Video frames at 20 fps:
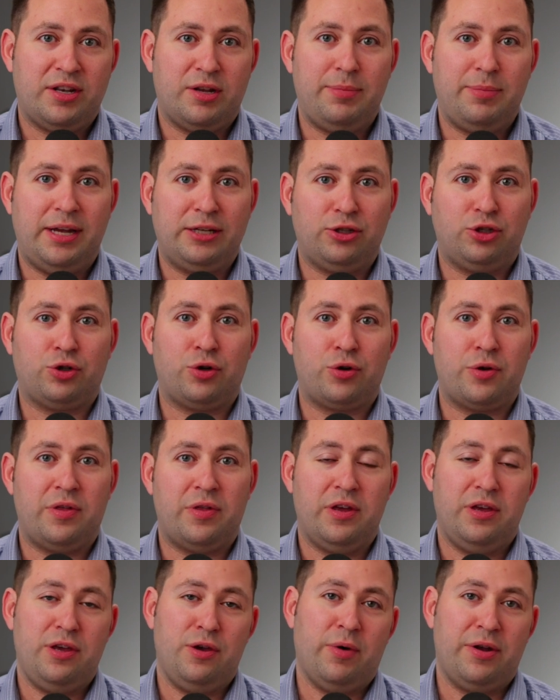to make sure
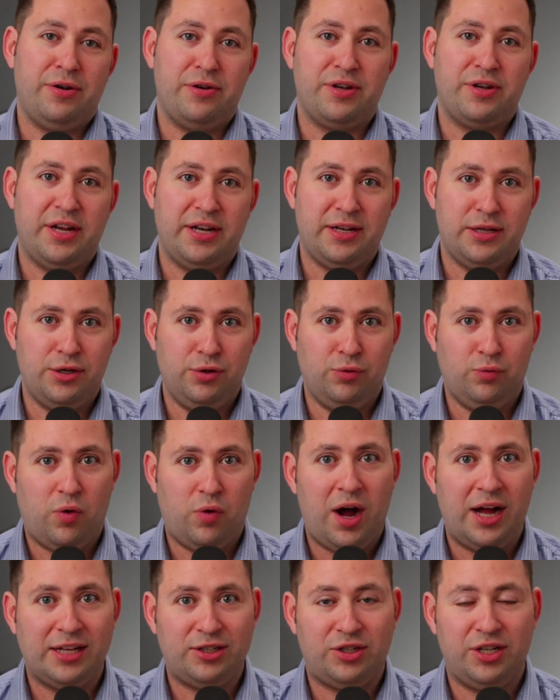that you understand as you
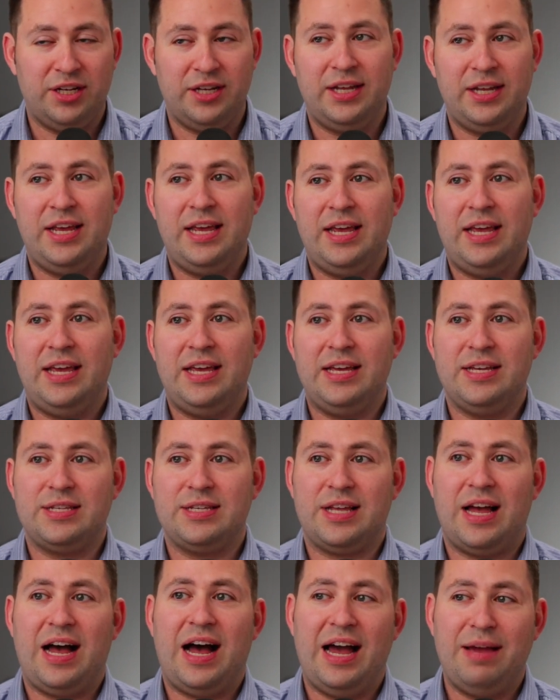watched it
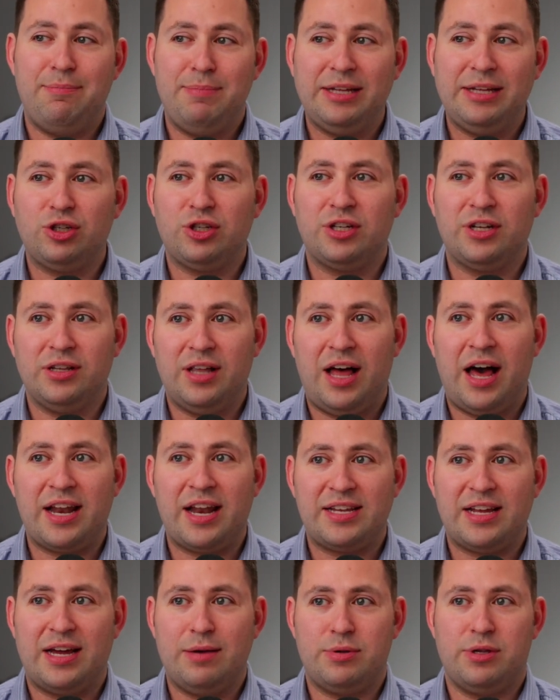is I mentioned a lot
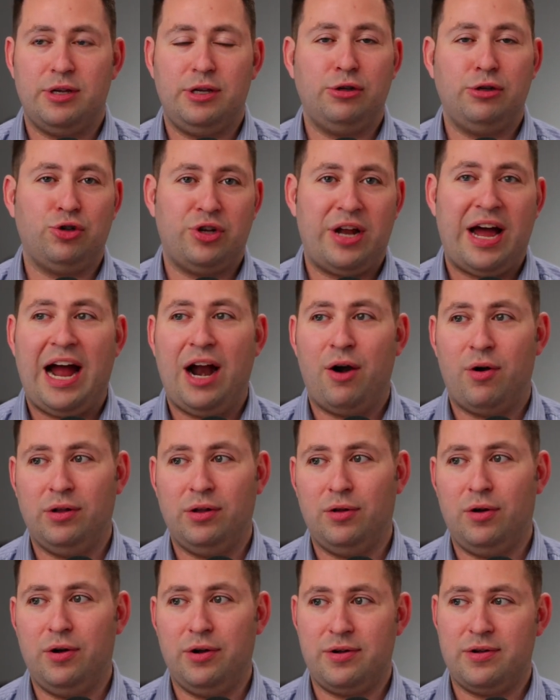of times that you should hire a
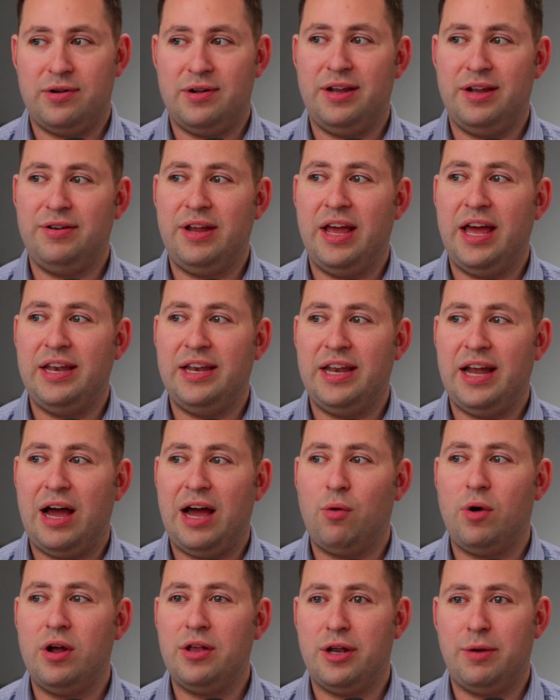lawyer. And I
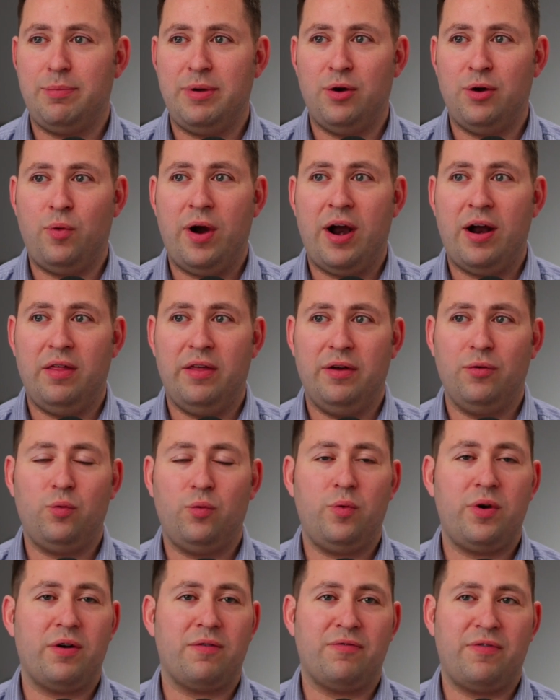want you to be aware that
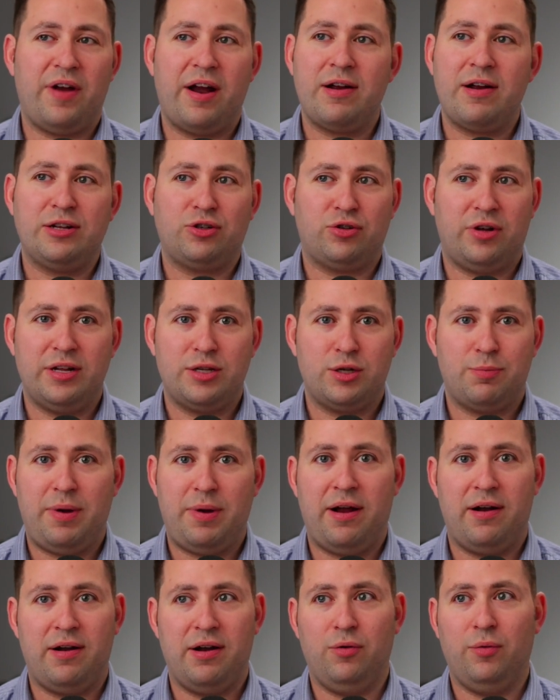we're very
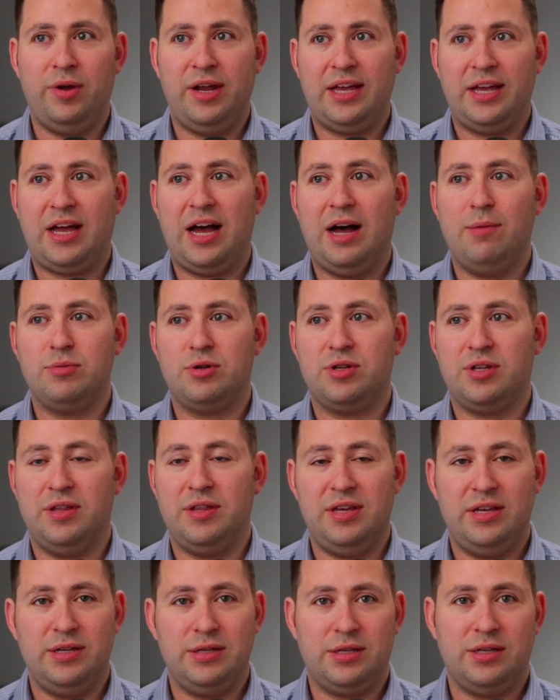transparent when it comes to
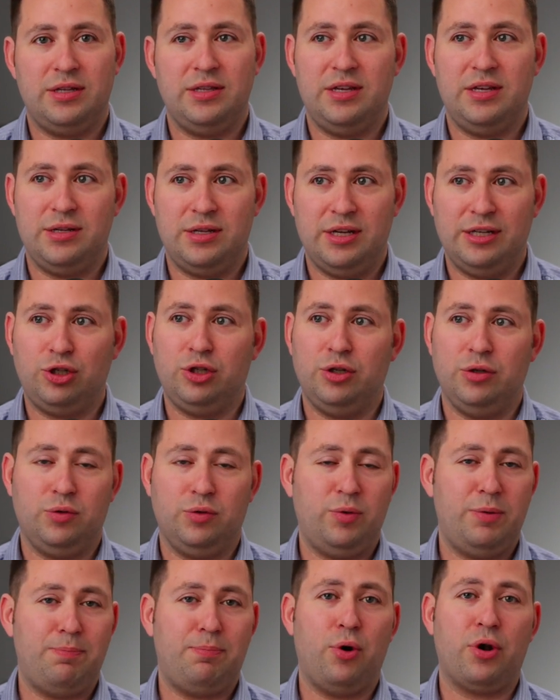these issues.
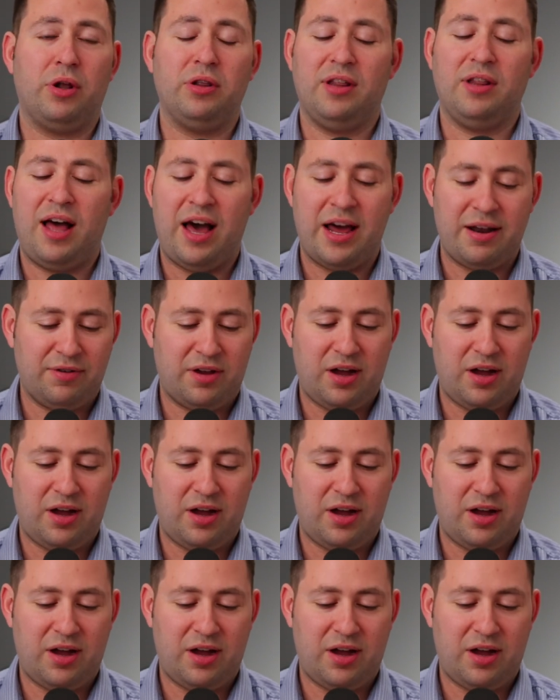We put a lot of